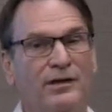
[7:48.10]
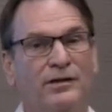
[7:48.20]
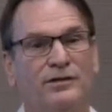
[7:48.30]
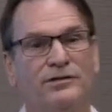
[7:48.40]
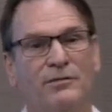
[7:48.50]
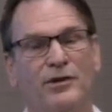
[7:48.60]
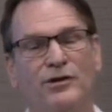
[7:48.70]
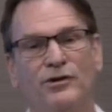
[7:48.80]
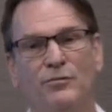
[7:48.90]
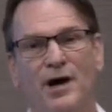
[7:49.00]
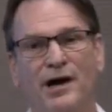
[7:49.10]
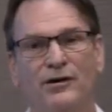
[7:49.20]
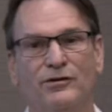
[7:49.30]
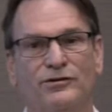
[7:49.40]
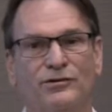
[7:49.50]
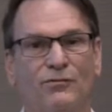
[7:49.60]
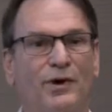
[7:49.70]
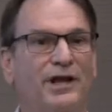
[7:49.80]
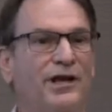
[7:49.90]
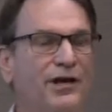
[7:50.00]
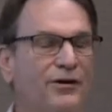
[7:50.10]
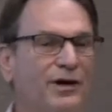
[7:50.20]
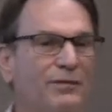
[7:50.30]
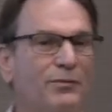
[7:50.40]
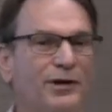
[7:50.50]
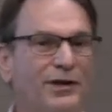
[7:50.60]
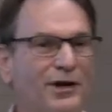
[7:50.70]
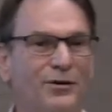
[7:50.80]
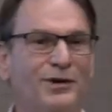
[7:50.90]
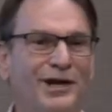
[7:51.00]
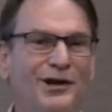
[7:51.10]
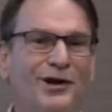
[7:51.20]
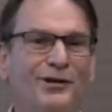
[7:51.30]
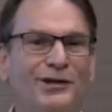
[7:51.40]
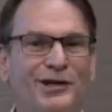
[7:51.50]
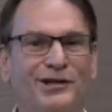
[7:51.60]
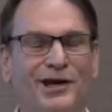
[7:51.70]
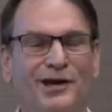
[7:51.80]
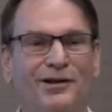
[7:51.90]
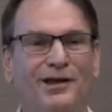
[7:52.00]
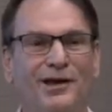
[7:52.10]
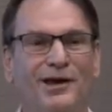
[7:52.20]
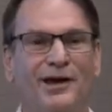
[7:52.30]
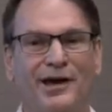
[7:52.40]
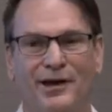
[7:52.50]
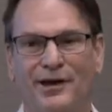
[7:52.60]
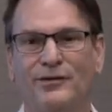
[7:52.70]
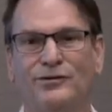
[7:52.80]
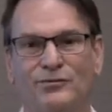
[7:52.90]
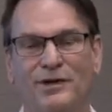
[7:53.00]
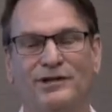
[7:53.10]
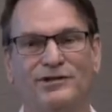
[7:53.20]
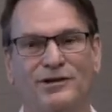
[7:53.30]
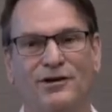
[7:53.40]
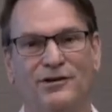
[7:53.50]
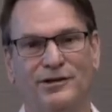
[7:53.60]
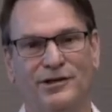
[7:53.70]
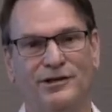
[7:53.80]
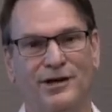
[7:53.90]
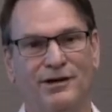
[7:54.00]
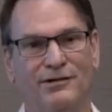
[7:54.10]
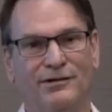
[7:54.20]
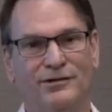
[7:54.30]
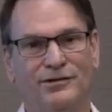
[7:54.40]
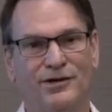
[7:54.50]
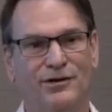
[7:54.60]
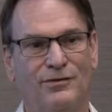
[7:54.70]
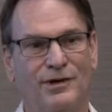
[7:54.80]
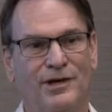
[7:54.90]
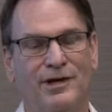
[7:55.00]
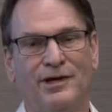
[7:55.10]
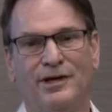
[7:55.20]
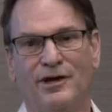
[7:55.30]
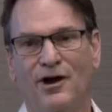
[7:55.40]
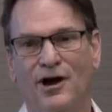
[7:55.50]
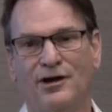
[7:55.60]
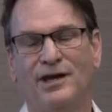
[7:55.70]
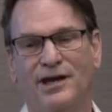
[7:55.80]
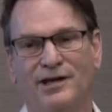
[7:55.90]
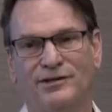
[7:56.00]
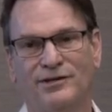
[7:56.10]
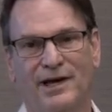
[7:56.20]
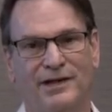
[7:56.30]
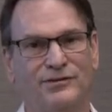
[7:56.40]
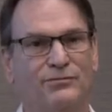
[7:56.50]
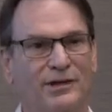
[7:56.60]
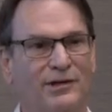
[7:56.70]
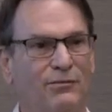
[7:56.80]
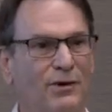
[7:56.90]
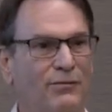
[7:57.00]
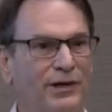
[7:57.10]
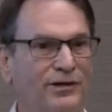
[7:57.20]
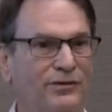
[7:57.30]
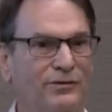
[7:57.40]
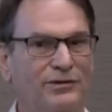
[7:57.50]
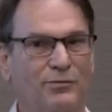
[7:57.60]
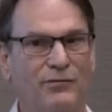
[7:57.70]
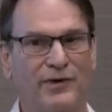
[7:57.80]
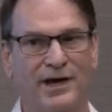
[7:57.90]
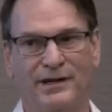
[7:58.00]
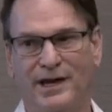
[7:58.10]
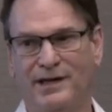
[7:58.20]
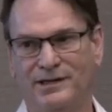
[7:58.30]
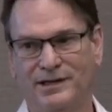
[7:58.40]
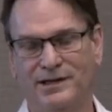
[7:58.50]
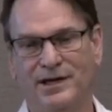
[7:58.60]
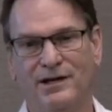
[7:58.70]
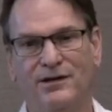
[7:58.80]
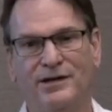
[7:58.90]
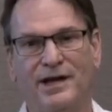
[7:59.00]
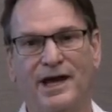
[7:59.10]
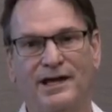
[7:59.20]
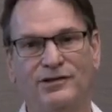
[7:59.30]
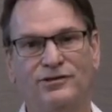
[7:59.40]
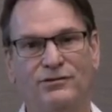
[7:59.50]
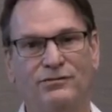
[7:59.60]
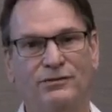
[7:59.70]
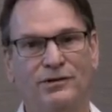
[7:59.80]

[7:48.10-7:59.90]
Some of the new buyers want to hear it, but they don't need all the detail, and others want to see all the detail. So in our case, that's really what we do, is provide that detail that adds to